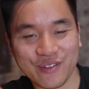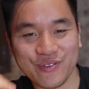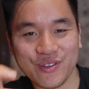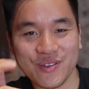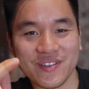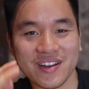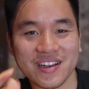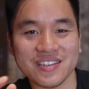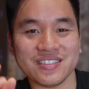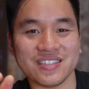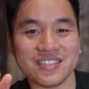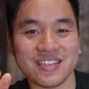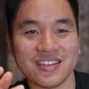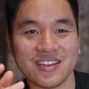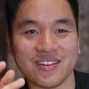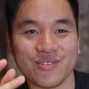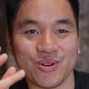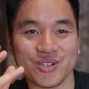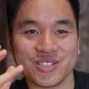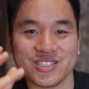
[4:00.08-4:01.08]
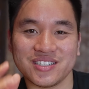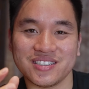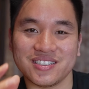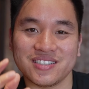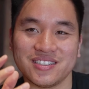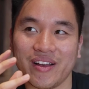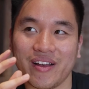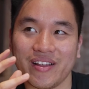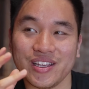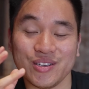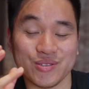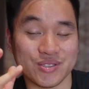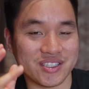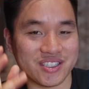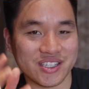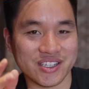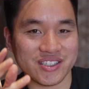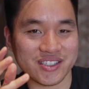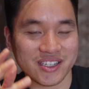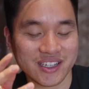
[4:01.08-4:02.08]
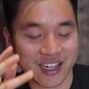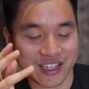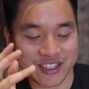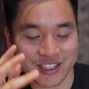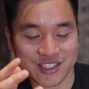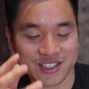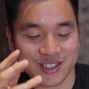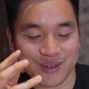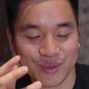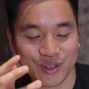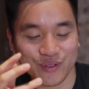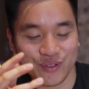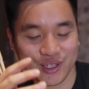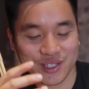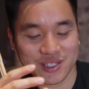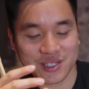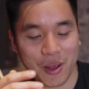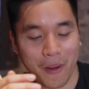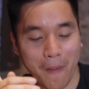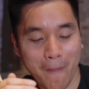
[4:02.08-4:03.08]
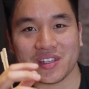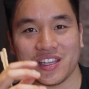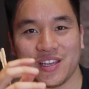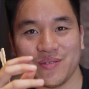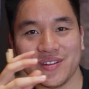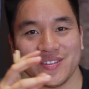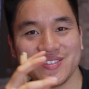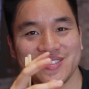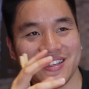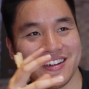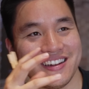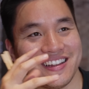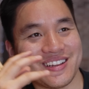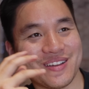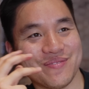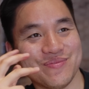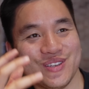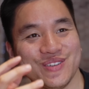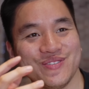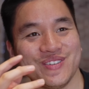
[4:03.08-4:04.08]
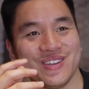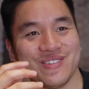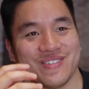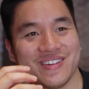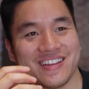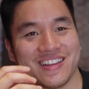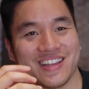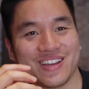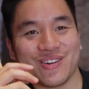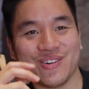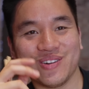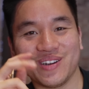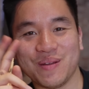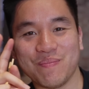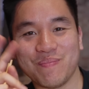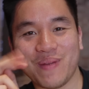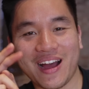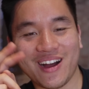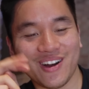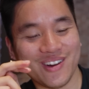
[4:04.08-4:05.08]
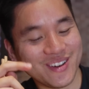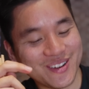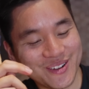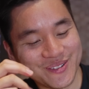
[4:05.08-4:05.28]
If you guys watch, I think it was Disney, like Disney movies, you might have seen like a movie where they called it Bao.